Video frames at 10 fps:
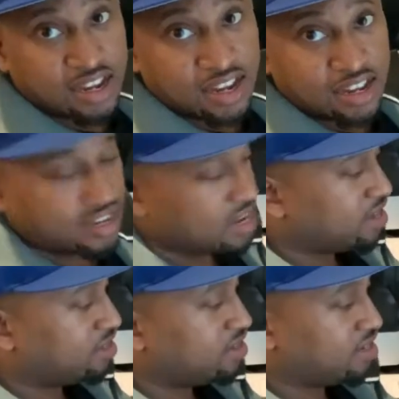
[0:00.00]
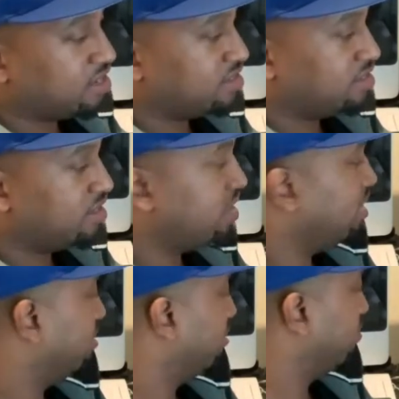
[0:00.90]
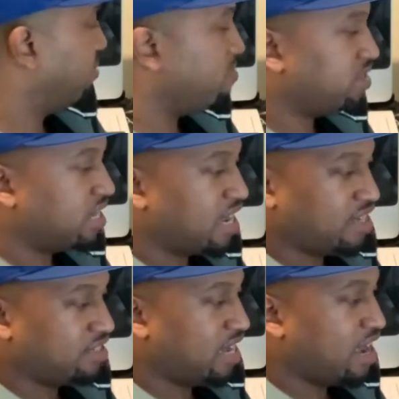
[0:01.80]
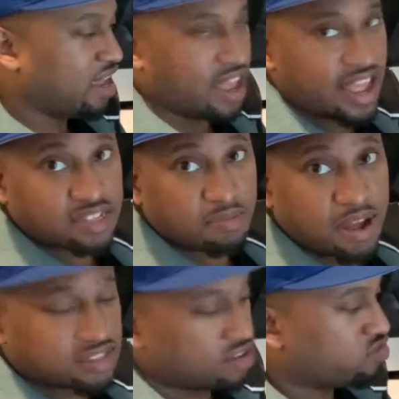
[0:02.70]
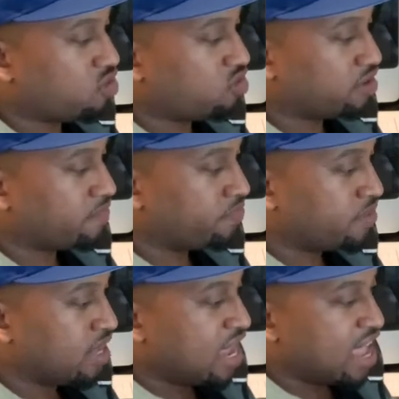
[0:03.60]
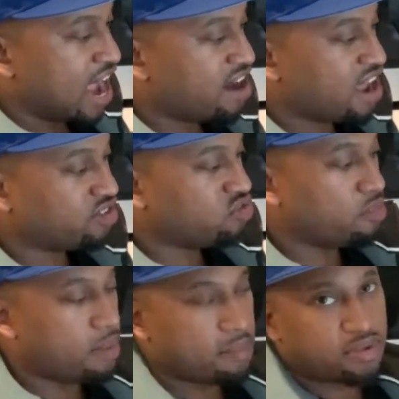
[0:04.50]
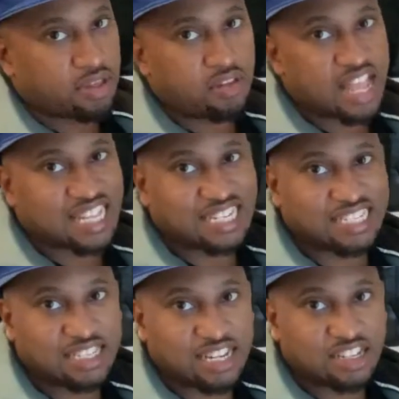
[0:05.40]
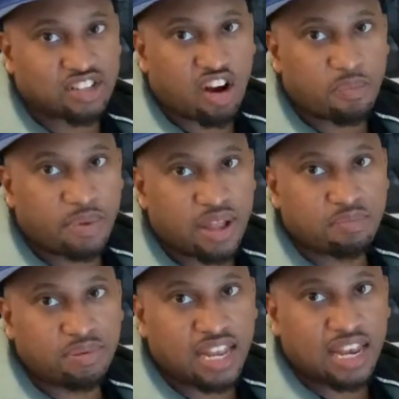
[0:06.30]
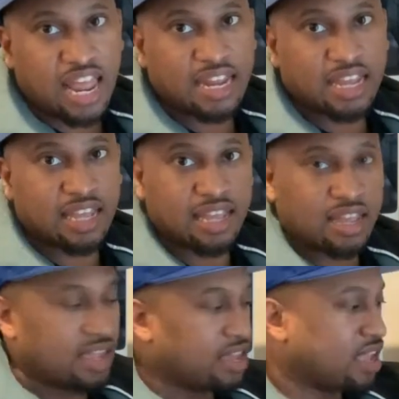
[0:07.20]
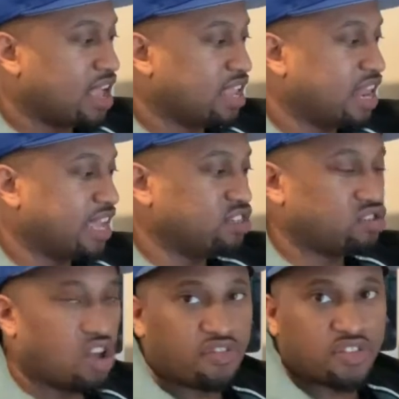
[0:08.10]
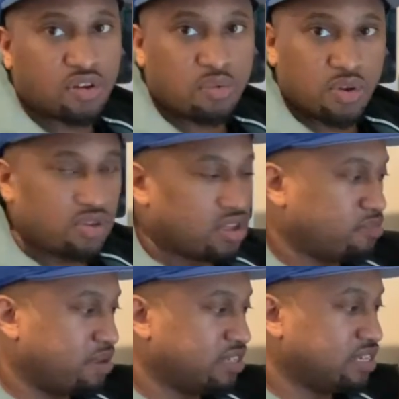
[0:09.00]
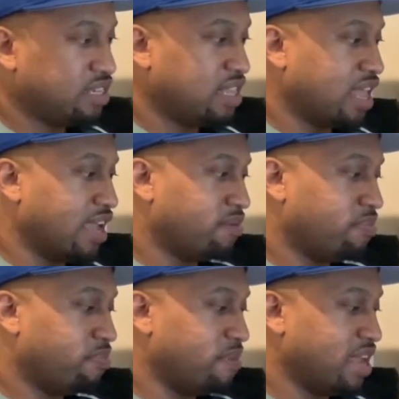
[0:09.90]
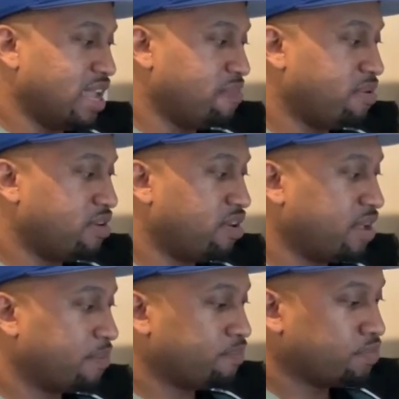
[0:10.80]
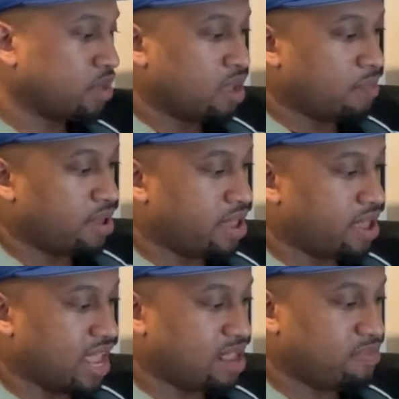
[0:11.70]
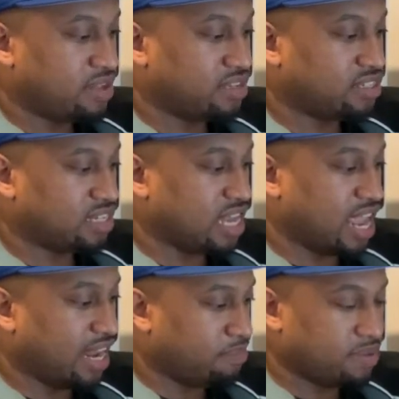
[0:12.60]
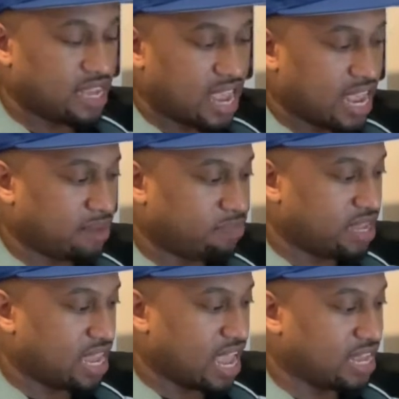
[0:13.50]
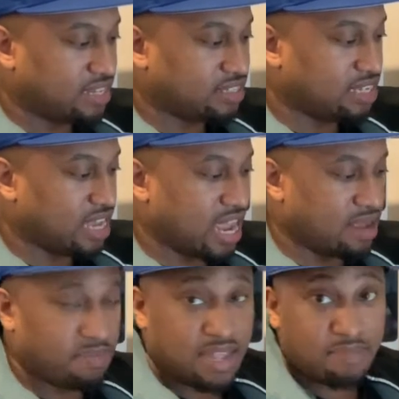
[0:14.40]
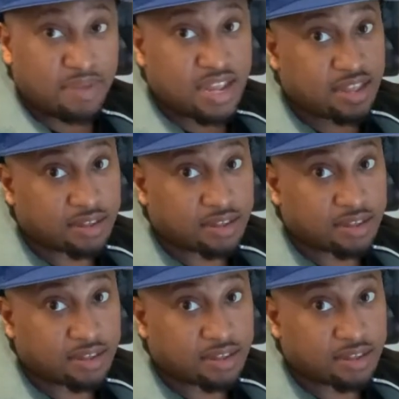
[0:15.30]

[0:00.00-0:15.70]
Yeah, look at this. Look at this. It's pretty much like a Xbox controller. I do remember though that the start button being like kind of like softer, where you could basically like make an imprint on it. But A B C A B A B A C A B B,